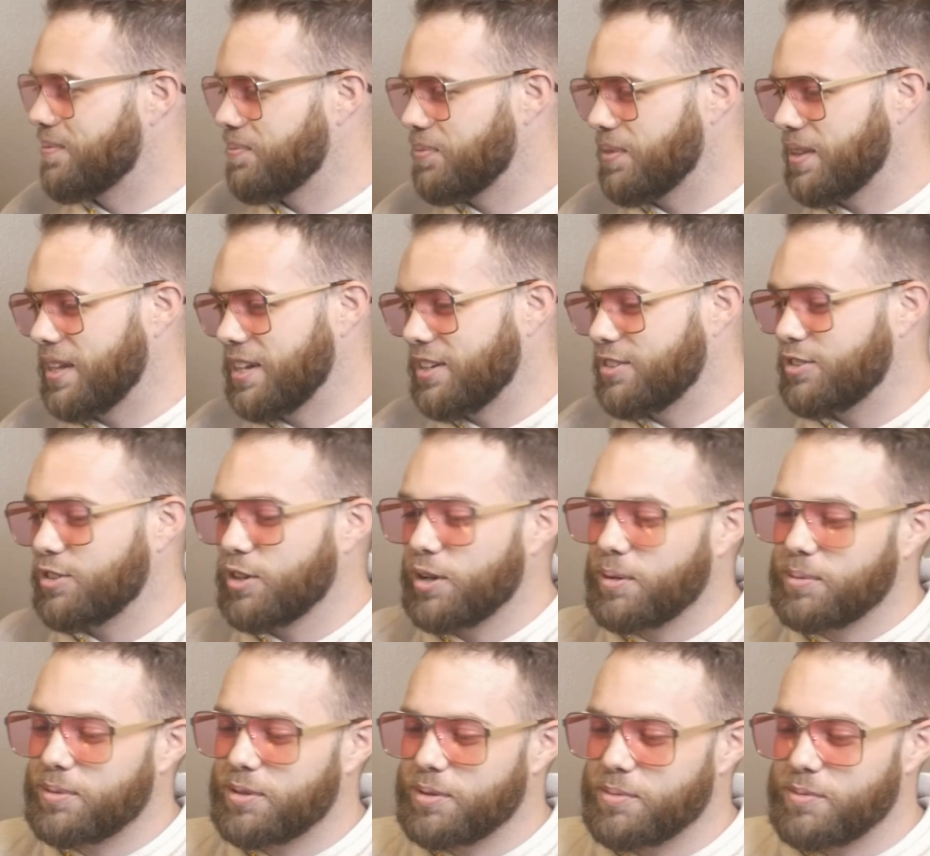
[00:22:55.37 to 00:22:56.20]
Mm-hmm. They
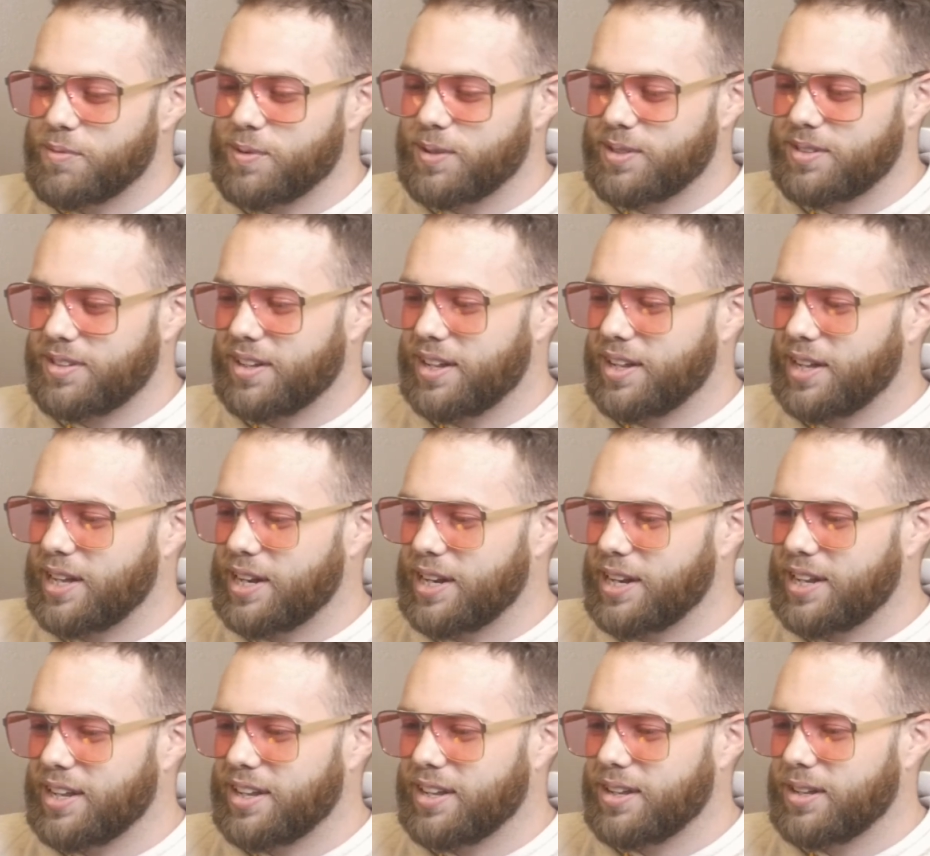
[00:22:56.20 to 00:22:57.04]
show up to a movie
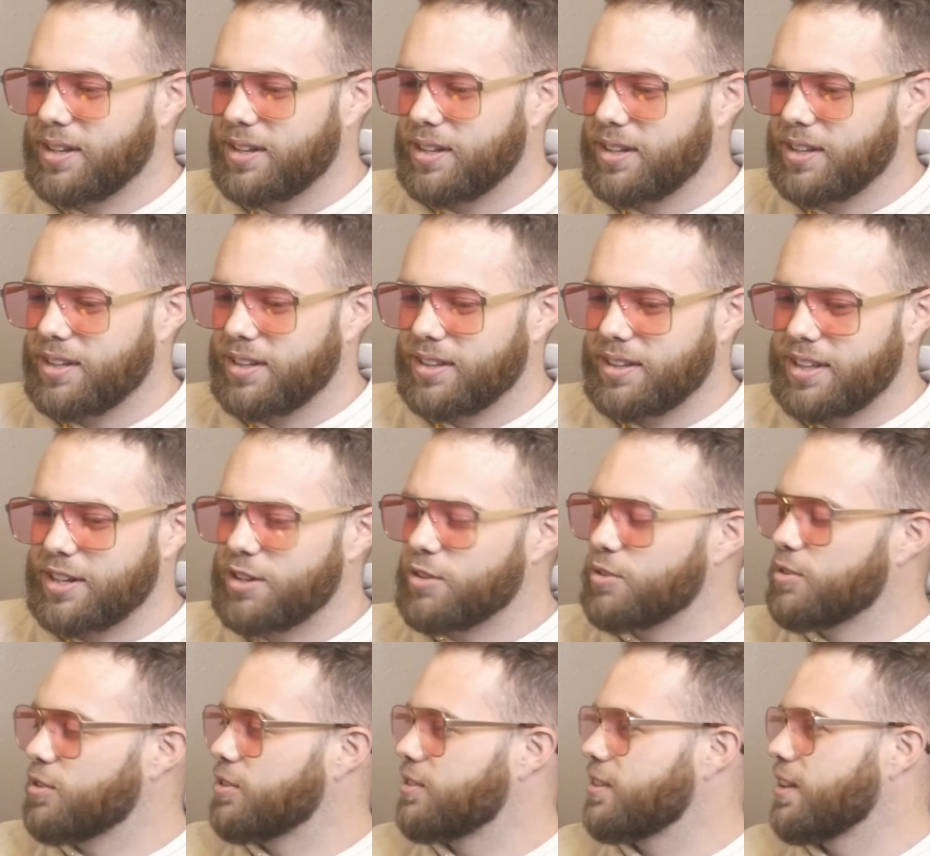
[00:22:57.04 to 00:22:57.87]
set, they
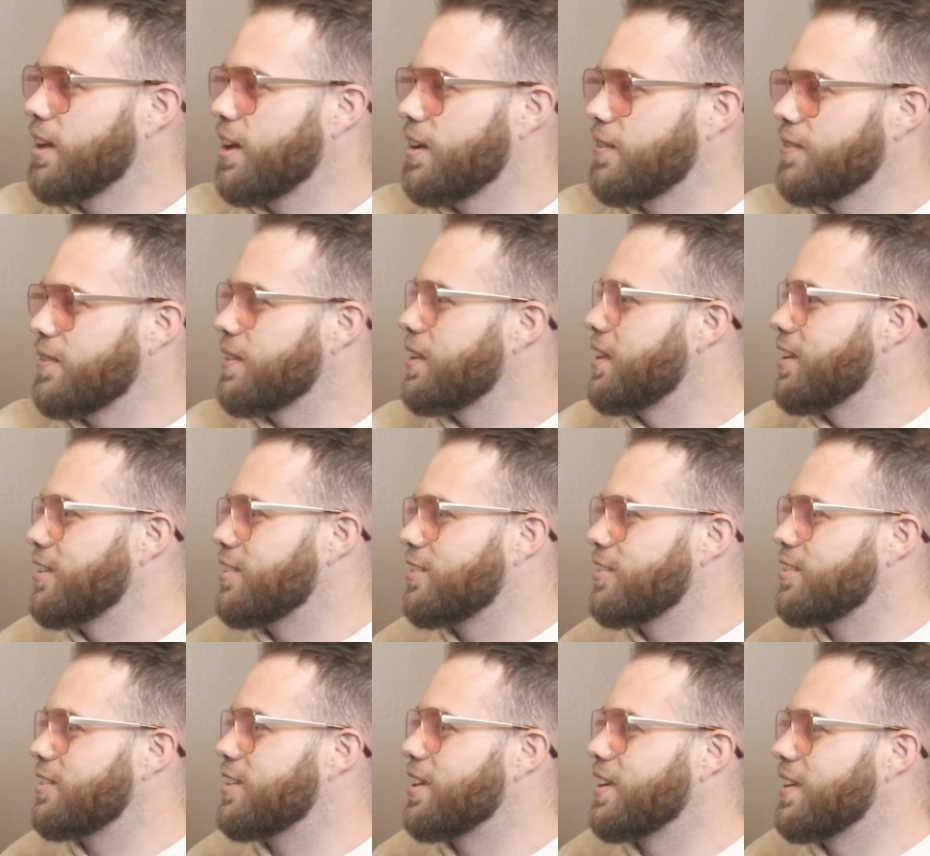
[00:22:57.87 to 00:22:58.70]
do their stuff, and it's
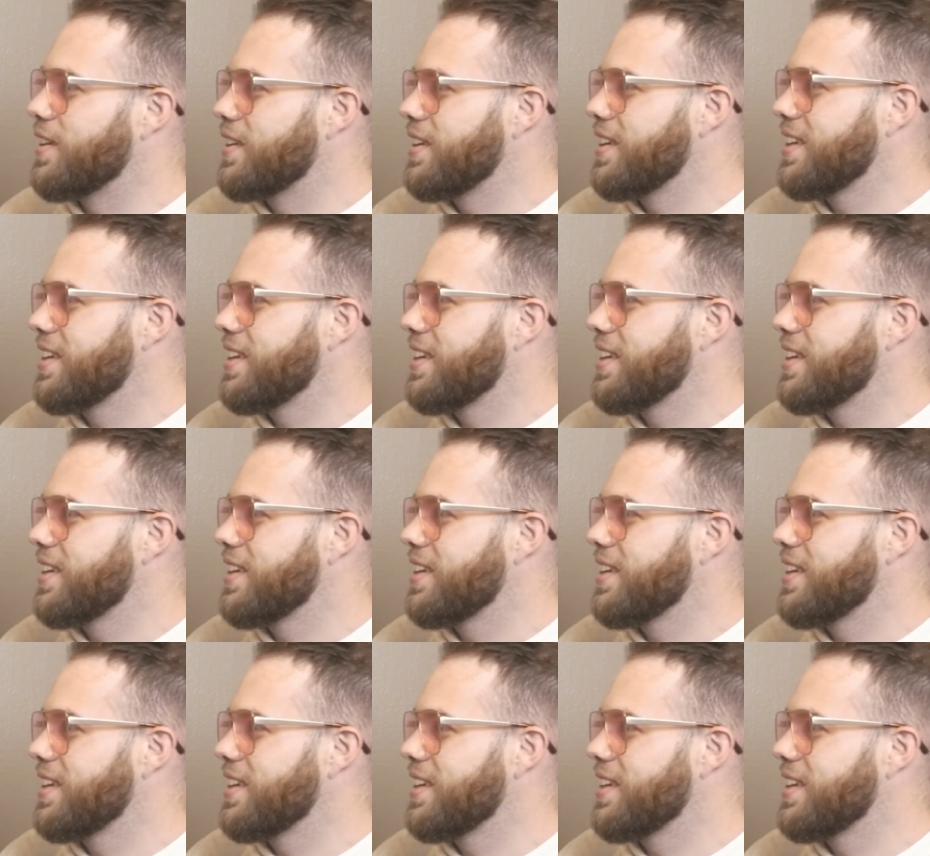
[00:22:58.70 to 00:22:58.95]
just done.